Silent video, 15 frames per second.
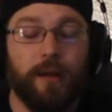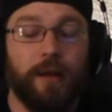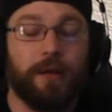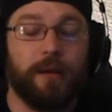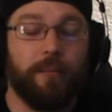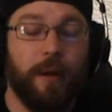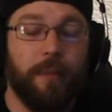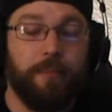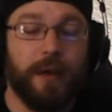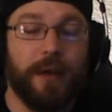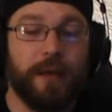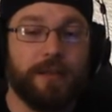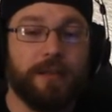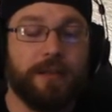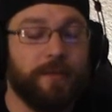look, my
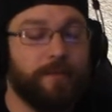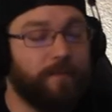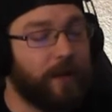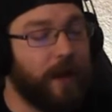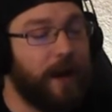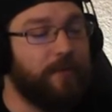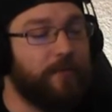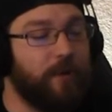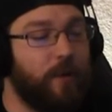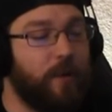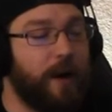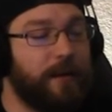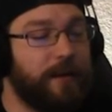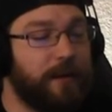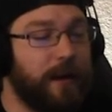picks, I have no
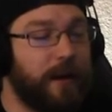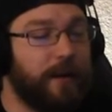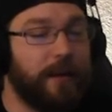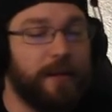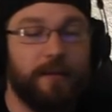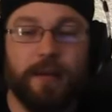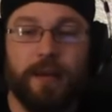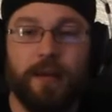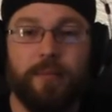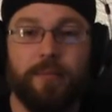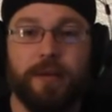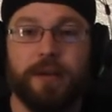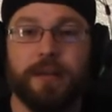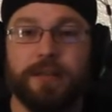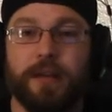idea how they did
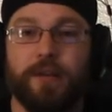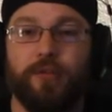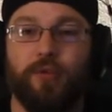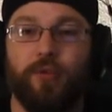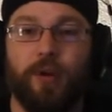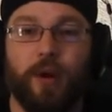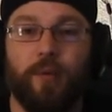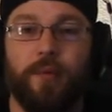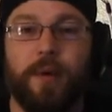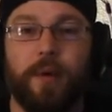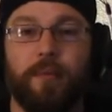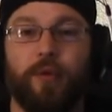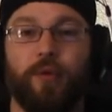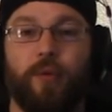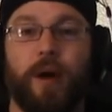because I do not
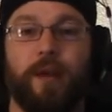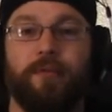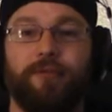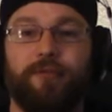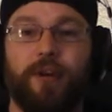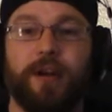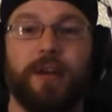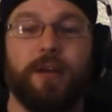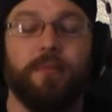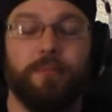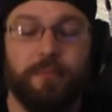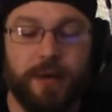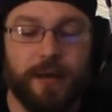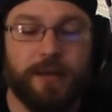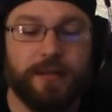remember who I
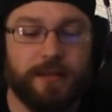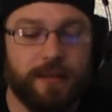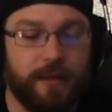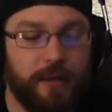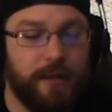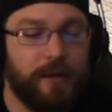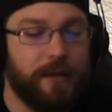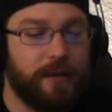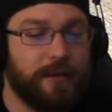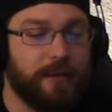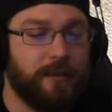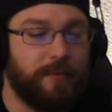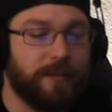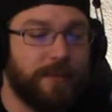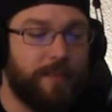fucking picked.
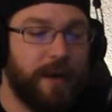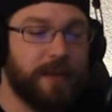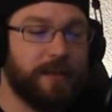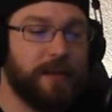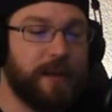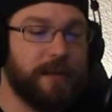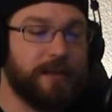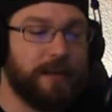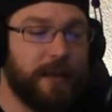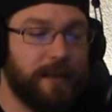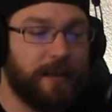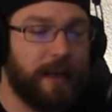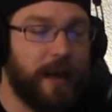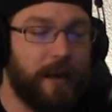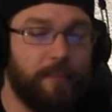I'm a space case
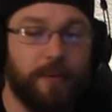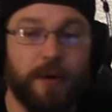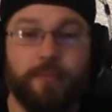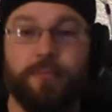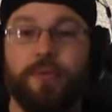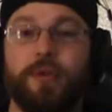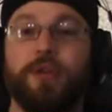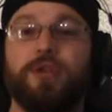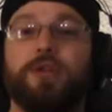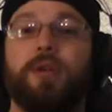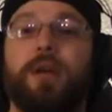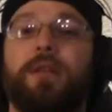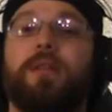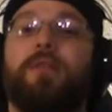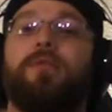like that, but I'm pretty
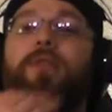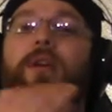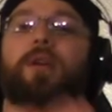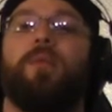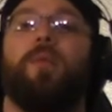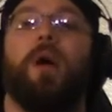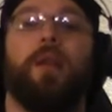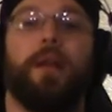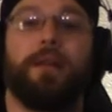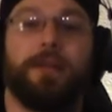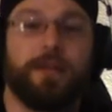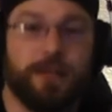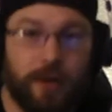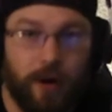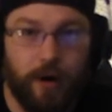sure I did very well on
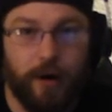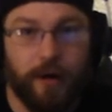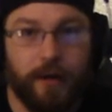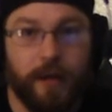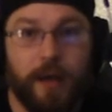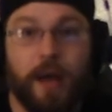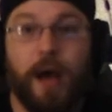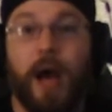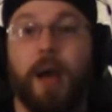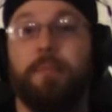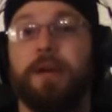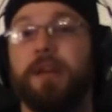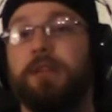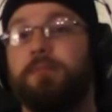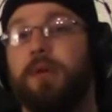this card. I
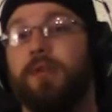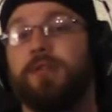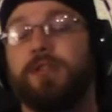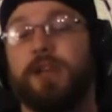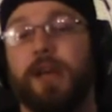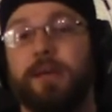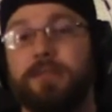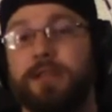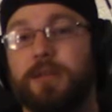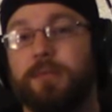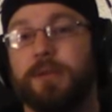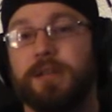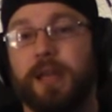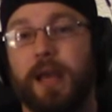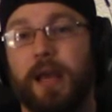picked both champs to
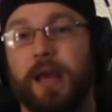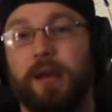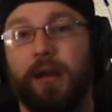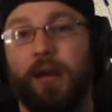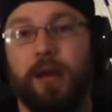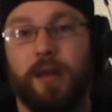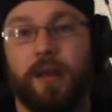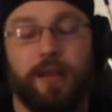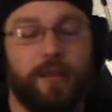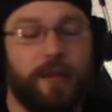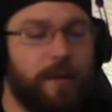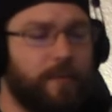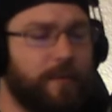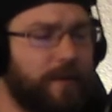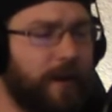retain,
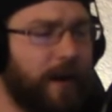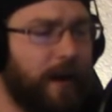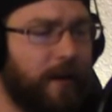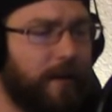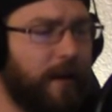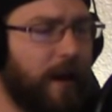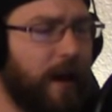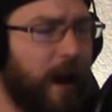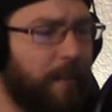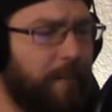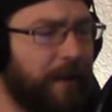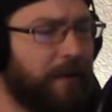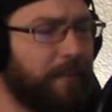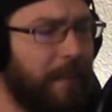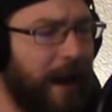they retain. I
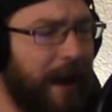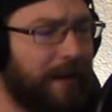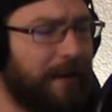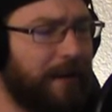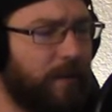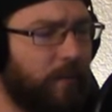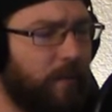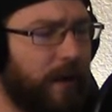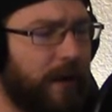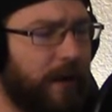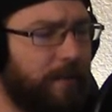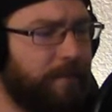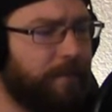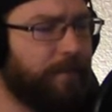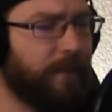picked Magny to
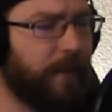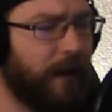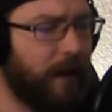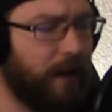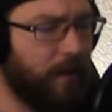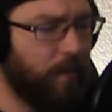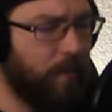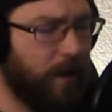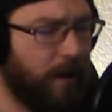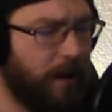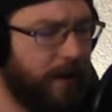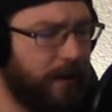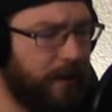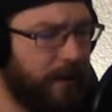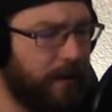win. He
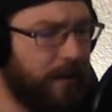won.